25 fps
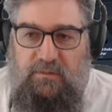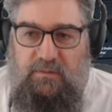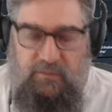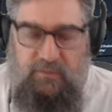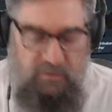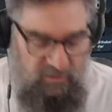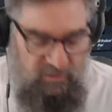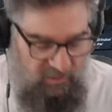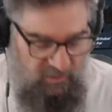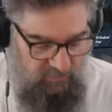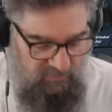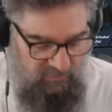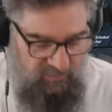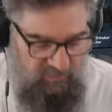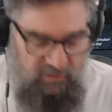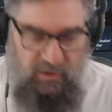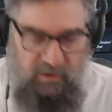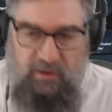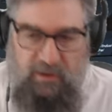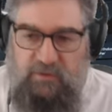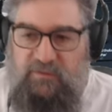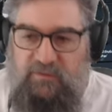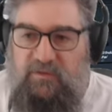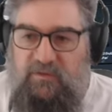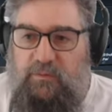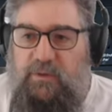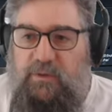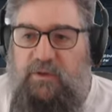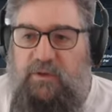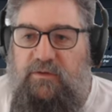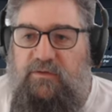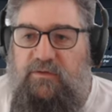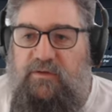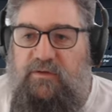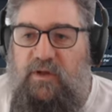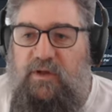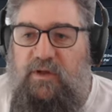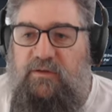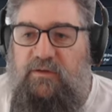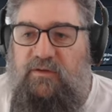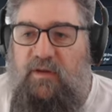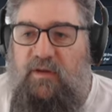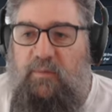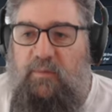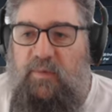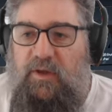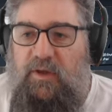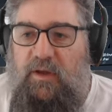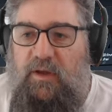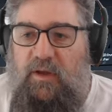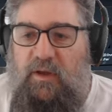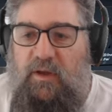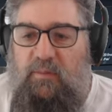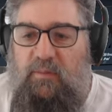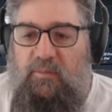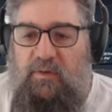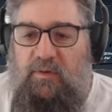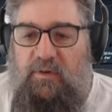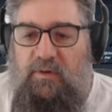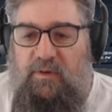They're coming down, so we can start tapping up.